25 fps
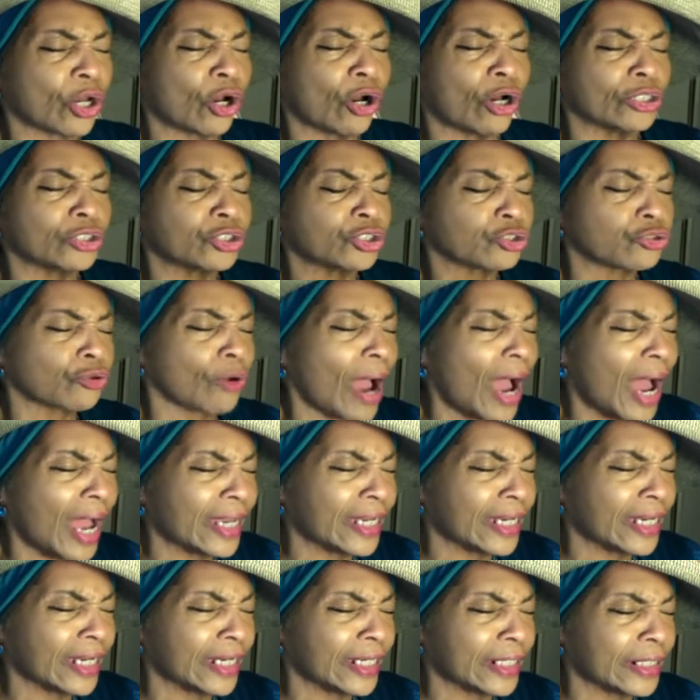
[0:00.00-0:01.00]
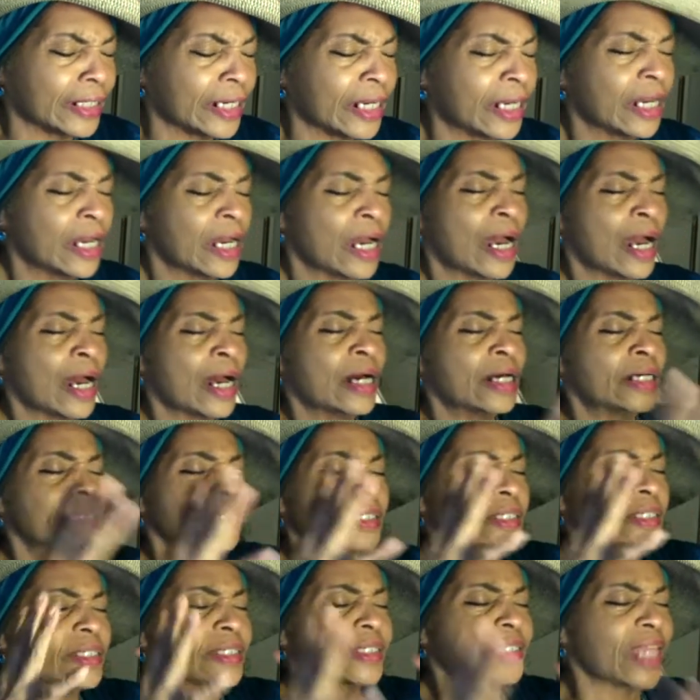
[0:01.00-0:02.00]
are trying.
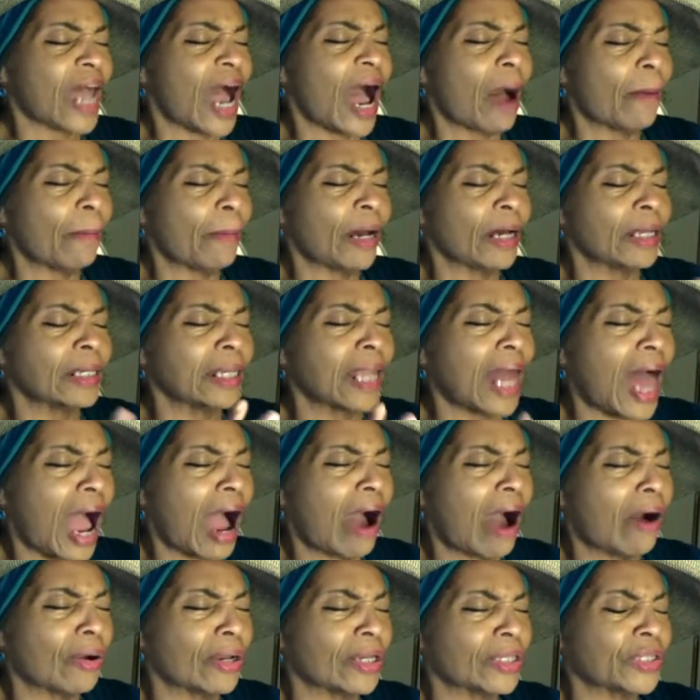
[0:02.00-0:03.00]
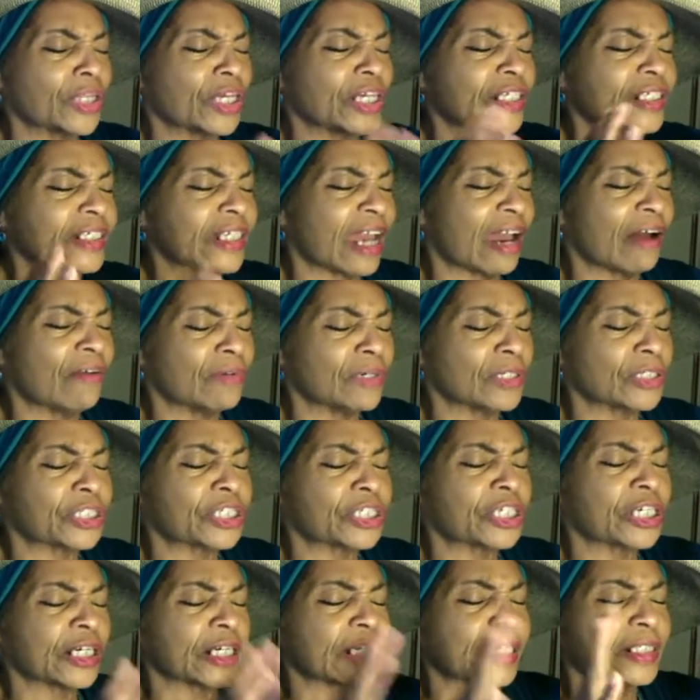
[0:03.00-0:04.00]
Stop allowing the devil
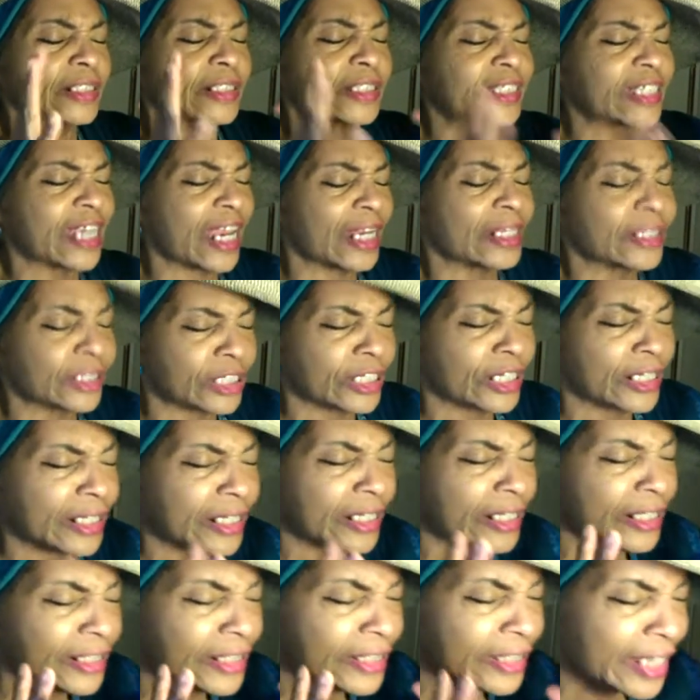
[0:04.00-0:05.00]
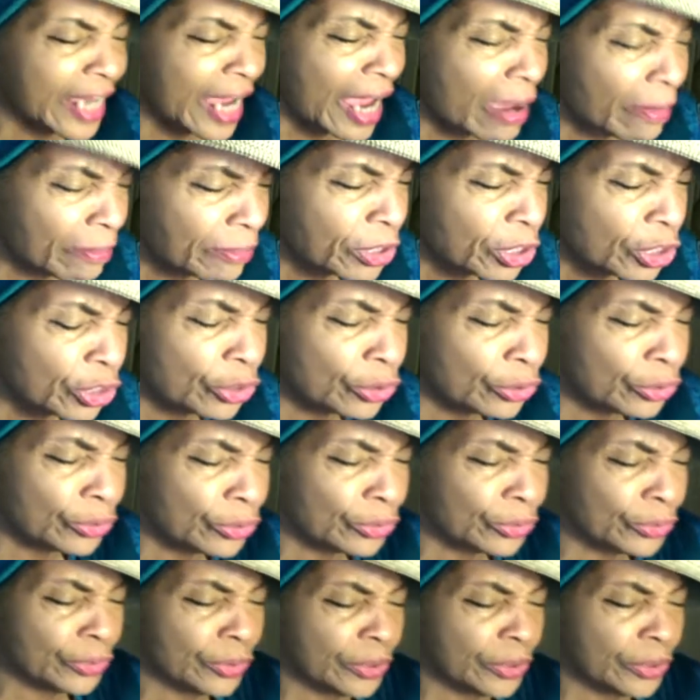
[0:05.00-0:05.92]
to, con to condemn you.